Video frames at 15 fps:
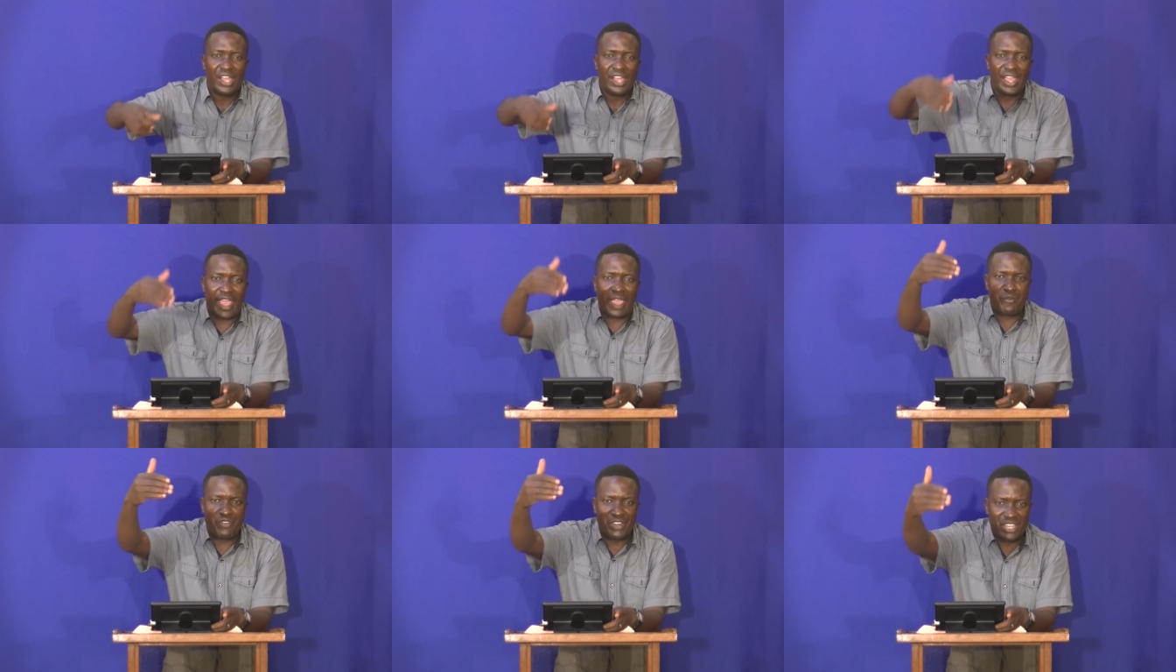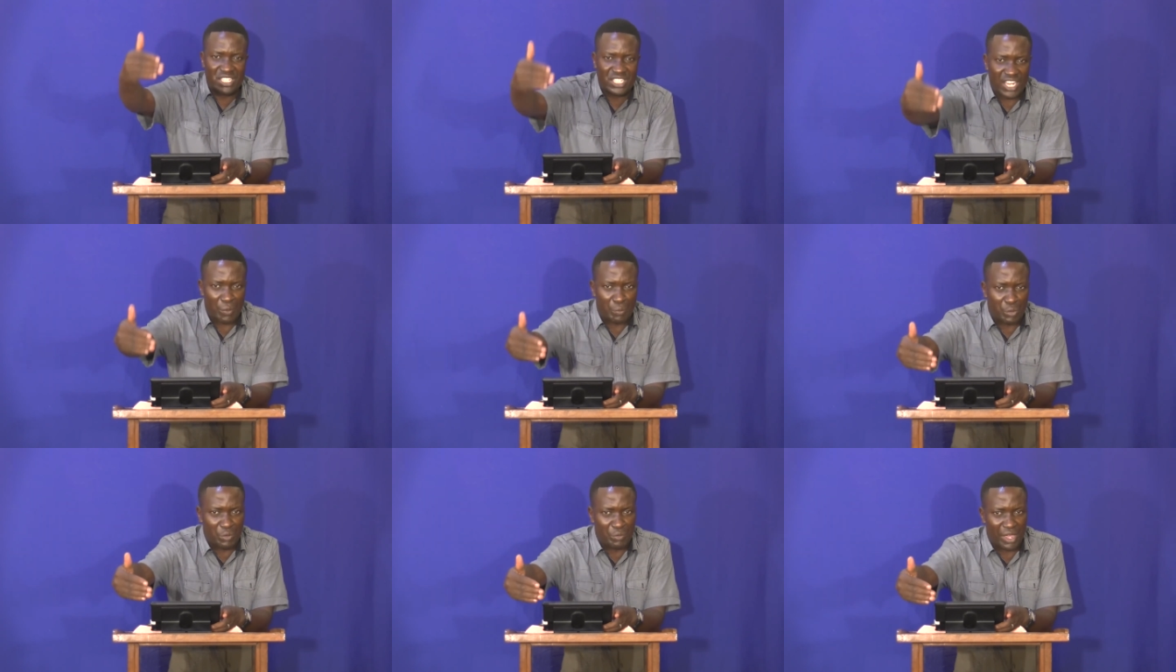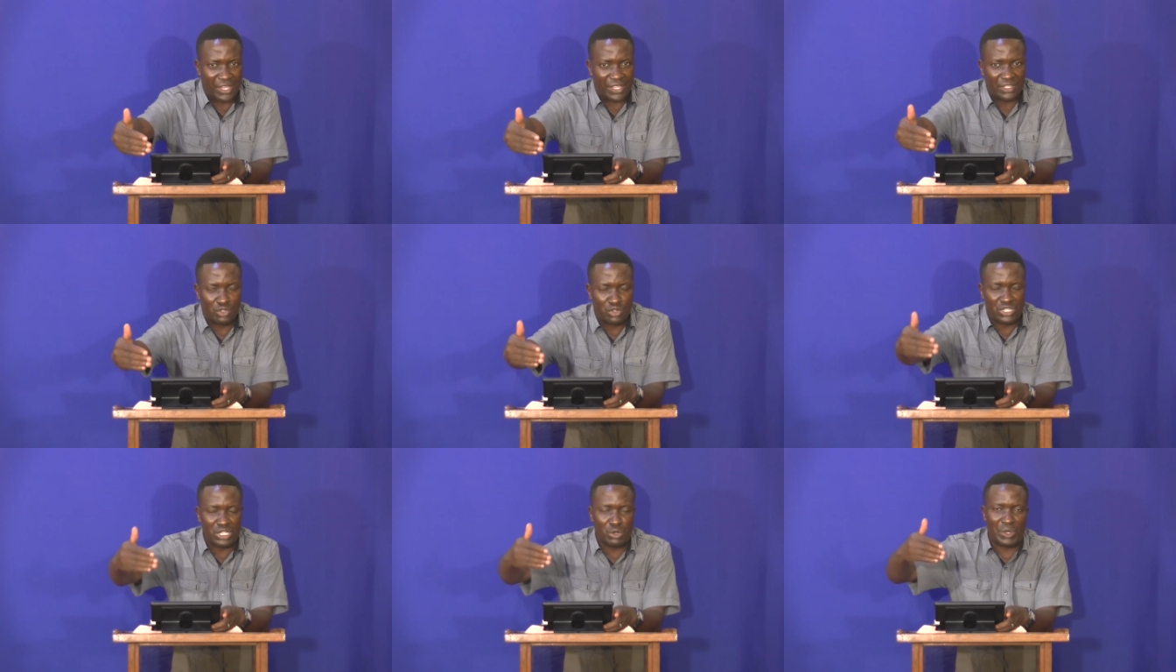Every step we make. You
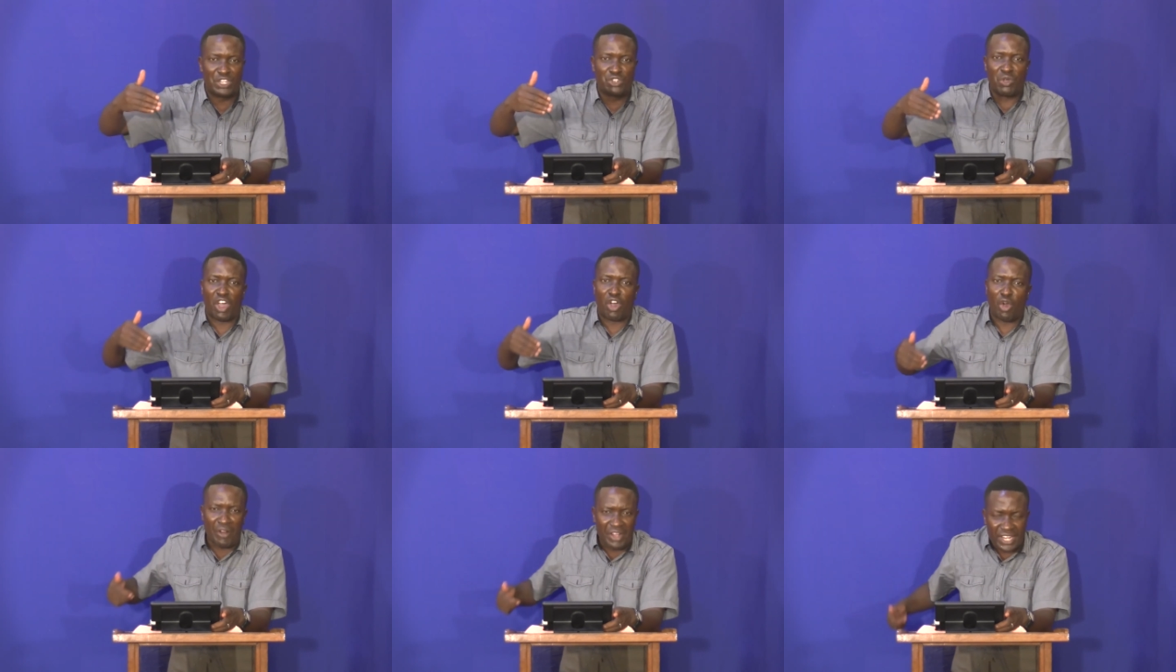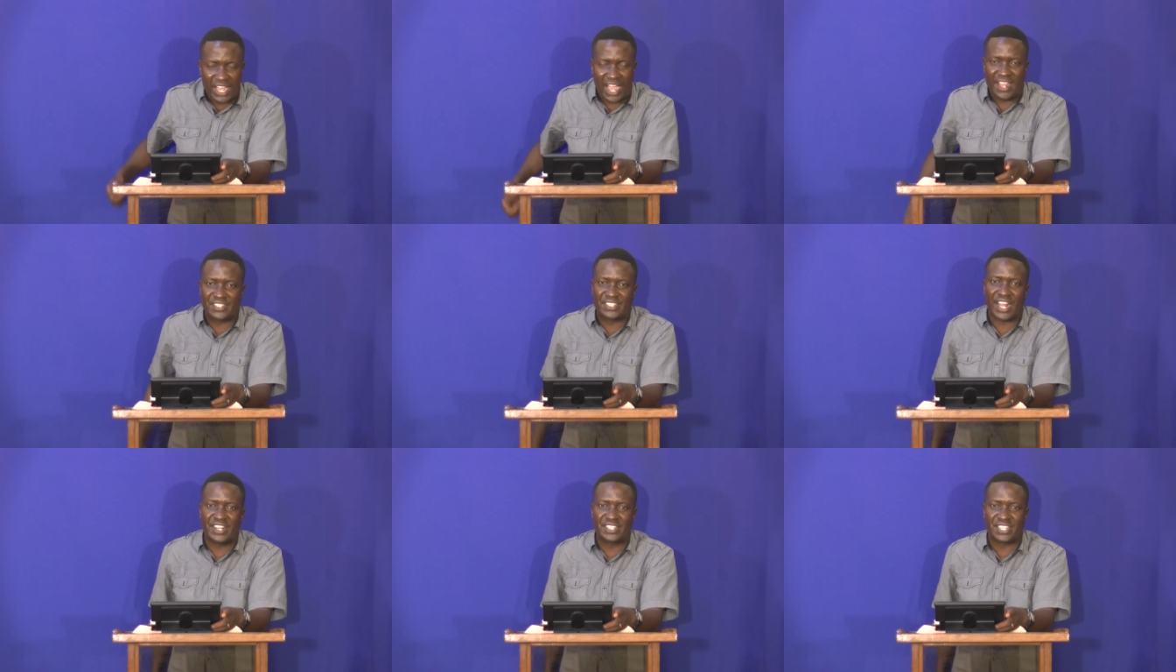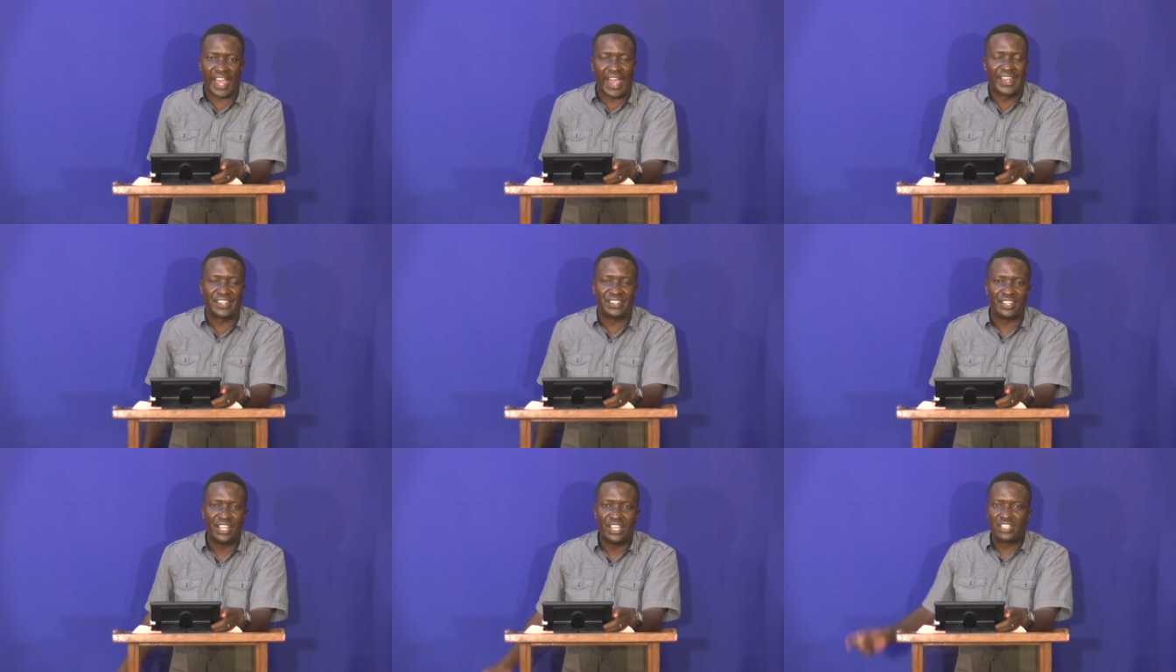see, when you are holding a child's
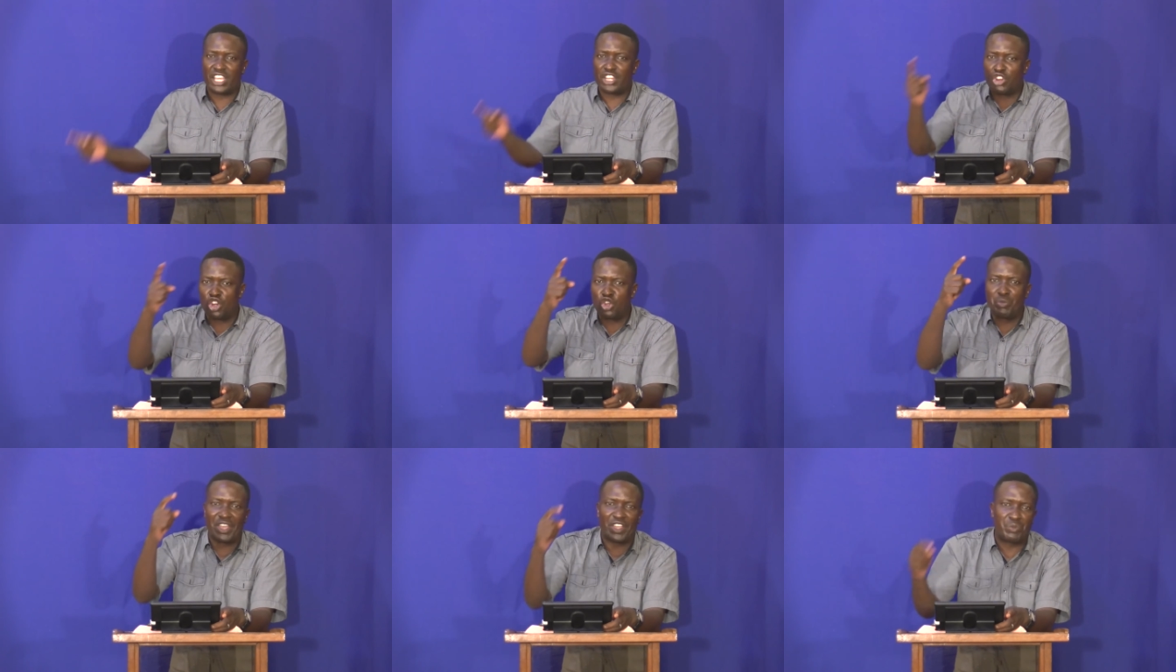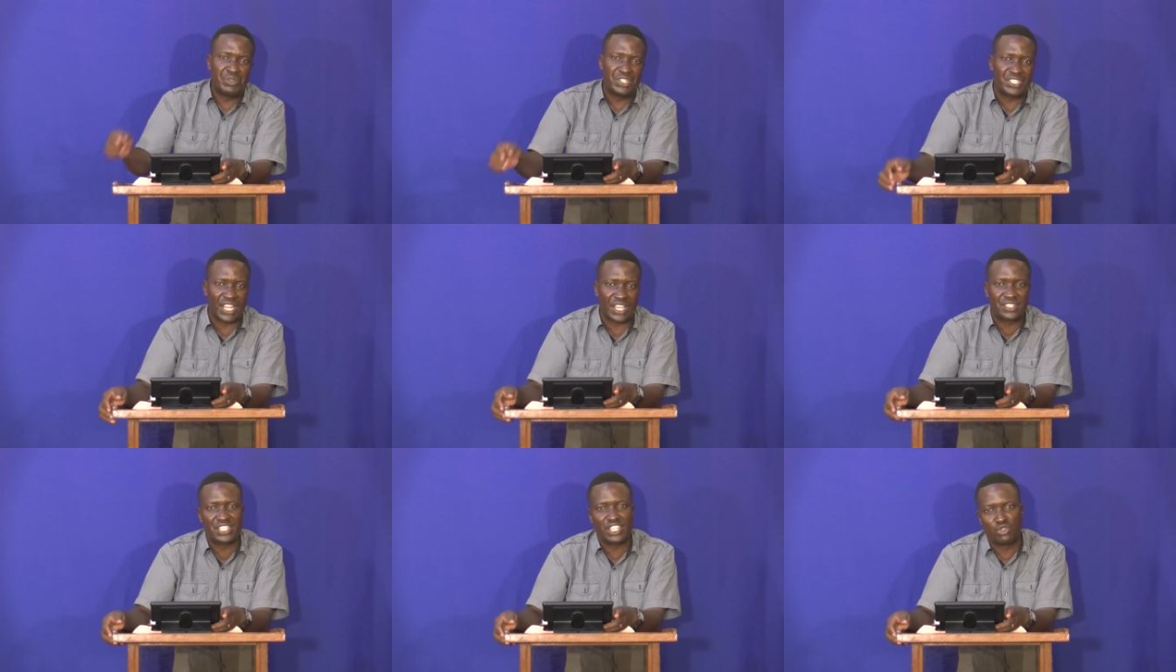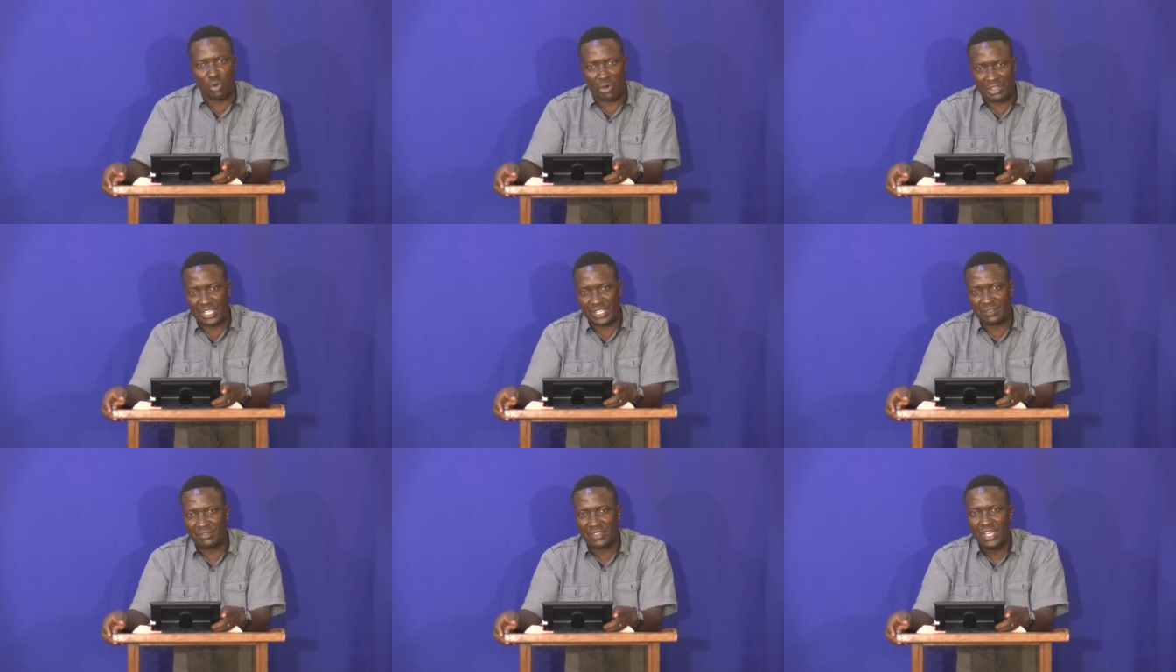hand, they don't make mistakes in
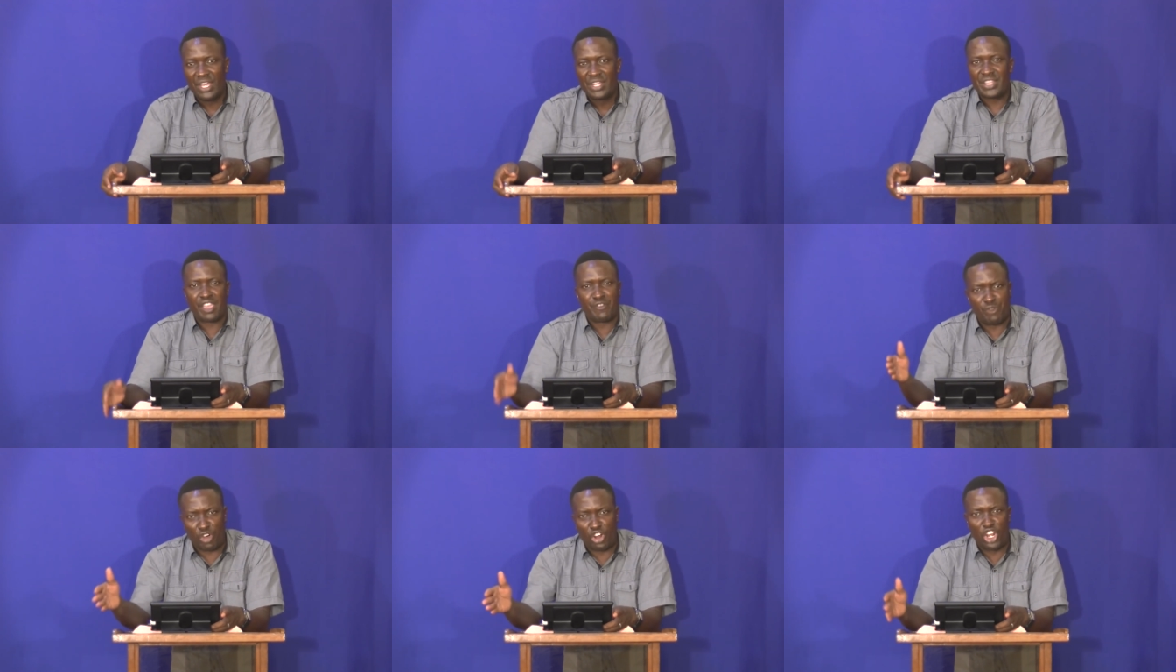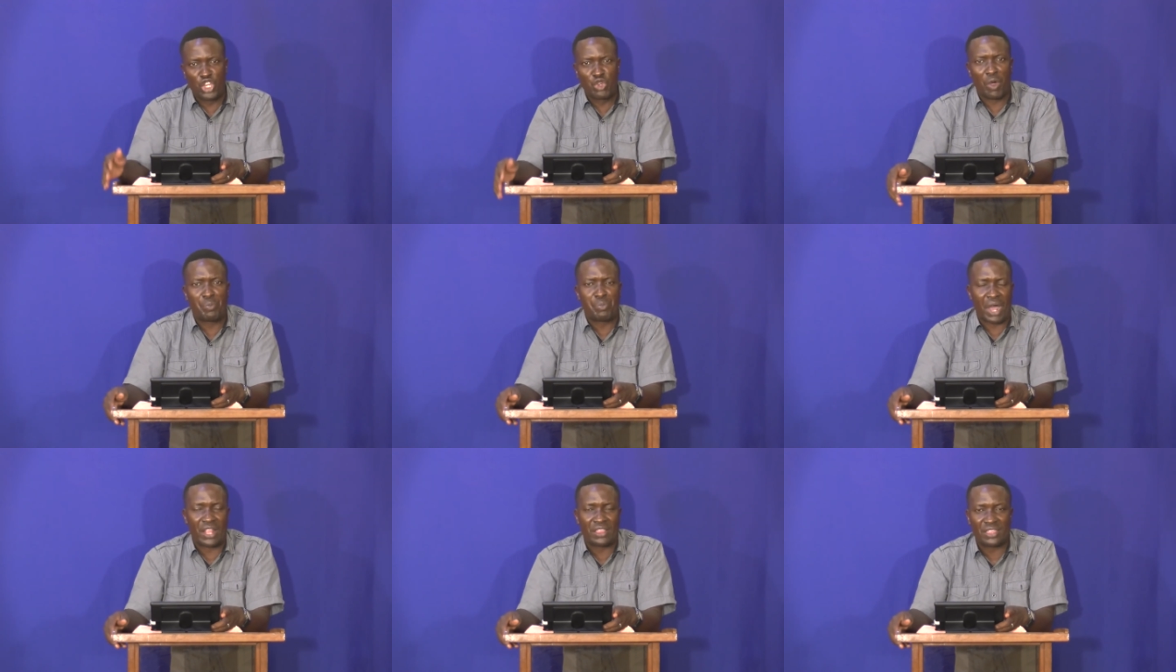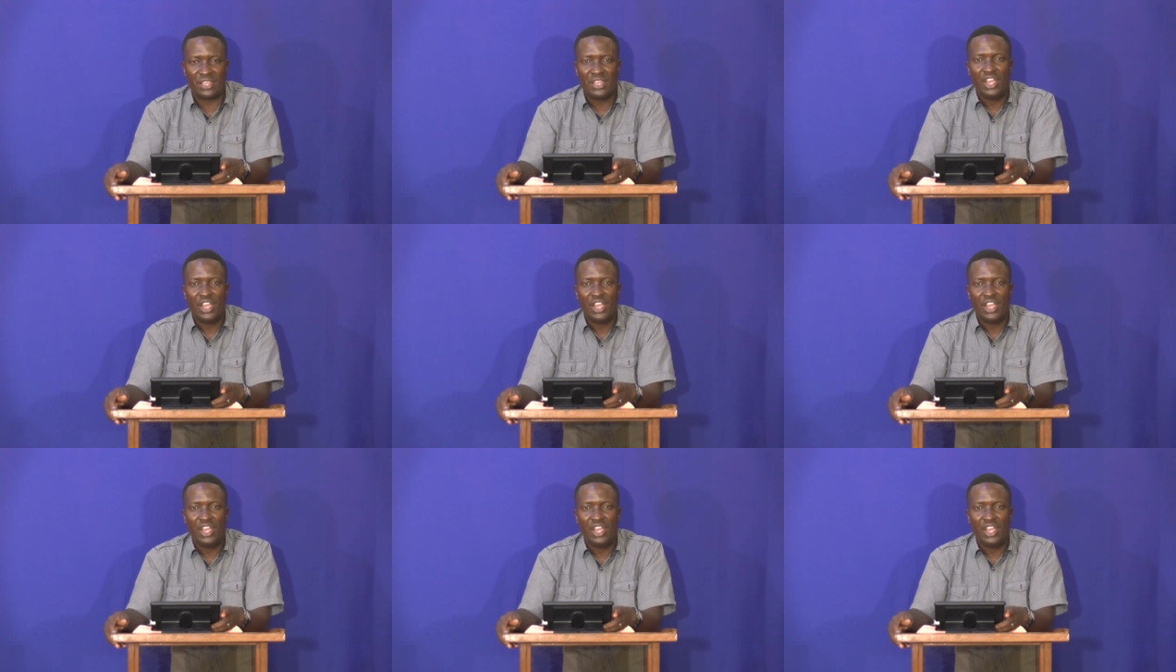walking, they follow your path.